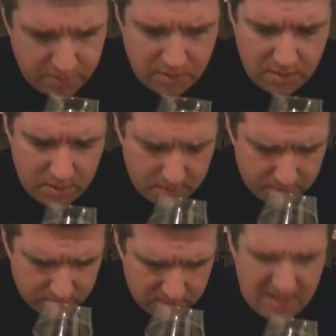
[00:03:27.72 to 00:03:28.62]
But
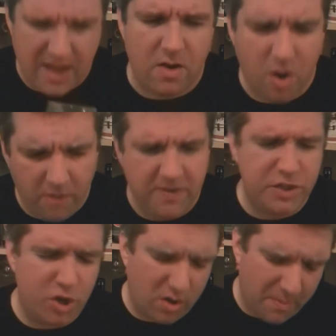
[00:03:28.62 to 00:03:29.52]
yeah, coffee,
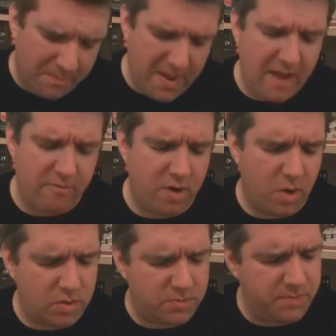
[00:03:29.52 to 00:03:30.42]
chocolate, big
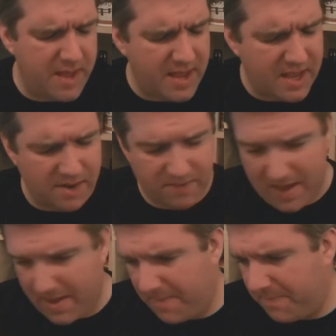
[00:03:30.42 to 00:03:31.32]
roast, big kind of
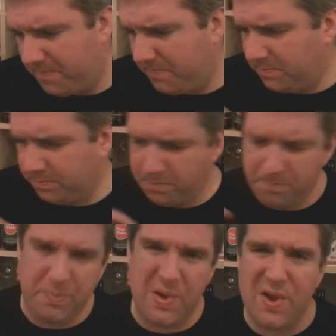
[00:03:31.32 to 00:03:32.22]
like
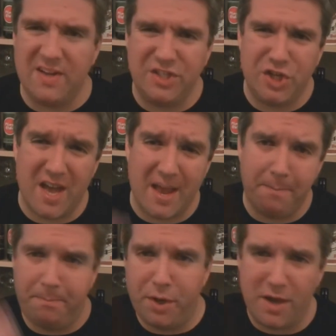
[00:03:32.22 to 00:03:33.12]
burnt
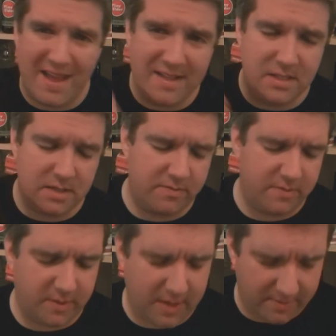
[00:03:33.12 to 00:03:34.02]
charred, burnt ends
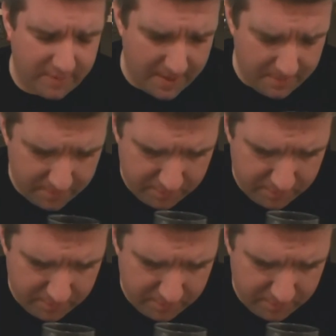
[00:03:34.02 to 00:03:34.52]
of kind of like